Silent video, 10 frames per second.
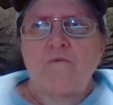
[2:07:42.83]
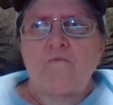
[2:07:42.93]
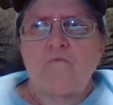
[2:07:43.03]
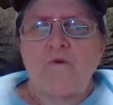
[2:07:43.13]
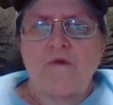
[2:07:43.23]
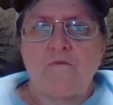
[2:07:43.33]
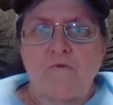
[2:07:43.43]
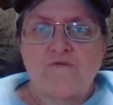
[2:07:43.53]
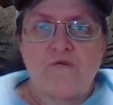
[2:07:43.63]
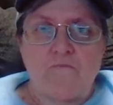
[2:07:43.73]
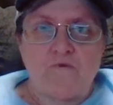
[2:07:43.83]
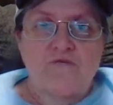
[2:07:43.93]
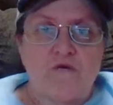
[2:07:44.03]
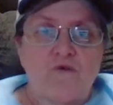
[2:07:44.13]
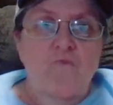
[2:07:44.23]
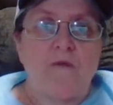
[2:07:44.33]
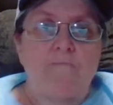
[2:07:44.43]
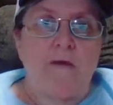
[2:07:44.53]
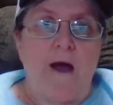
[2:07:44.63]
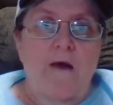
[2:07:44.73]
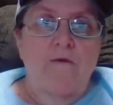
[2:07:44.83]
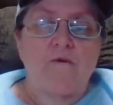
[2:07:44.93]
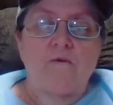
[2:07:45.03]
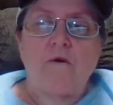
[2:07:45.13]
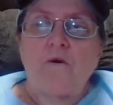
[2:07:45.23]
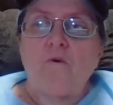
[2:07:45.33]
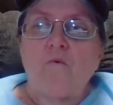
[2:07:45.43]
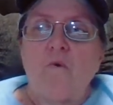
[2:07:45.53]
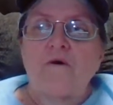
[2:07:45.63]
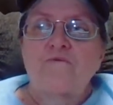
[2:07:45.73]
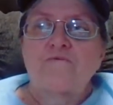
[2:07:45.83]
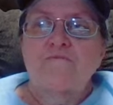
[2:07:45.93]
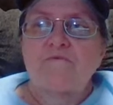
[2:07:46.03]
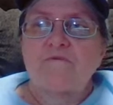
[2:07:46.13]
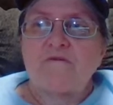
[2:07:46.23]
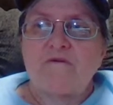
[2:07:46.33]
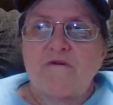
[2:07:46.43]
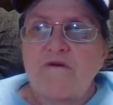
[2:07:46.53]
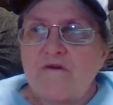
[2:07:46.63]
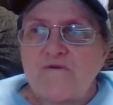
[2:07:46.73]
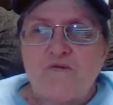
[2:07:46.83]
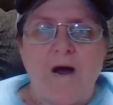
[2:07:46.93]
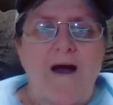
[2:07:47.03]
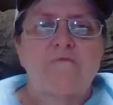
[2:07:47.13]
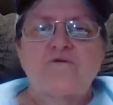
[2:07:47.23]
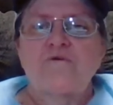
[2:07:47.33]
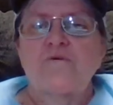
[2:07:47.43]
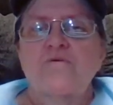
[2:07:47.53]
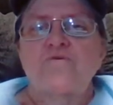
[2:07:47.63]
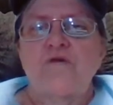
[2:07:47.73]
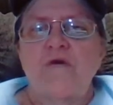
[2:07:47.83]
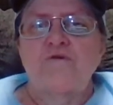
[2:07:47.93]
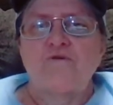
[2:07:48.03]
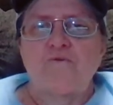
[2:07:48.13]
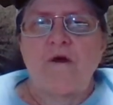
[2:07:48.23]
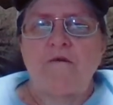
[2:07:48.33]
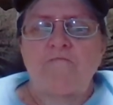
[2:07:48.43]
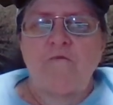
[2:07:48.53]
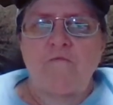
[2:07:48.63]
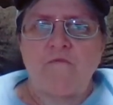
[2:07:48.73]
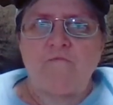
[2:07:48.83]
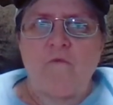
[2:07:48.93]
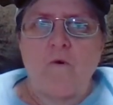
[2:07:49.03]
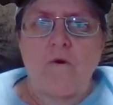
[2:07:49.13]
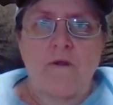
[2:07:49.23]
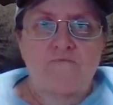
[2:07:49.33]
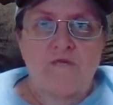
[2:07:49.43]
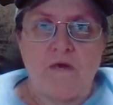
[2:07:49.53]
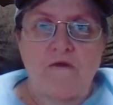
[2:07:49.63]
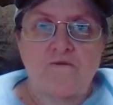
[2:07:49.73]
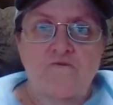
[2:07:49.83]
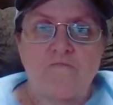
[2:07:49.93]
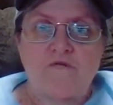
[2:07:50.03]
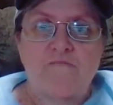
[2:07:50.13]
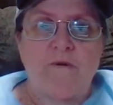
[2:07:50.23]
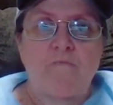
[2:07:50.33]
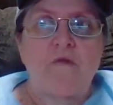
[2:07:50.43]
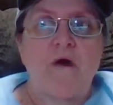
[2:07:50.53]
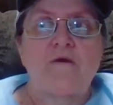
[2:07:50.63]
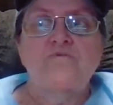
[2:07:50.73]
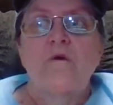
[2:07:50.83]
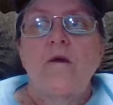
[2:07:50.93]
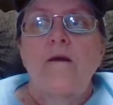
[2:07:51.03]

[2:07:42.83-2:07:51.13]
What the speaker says: really was a good one and mattered was, so how's it going to change your life moving forward? I was getting into a much better place.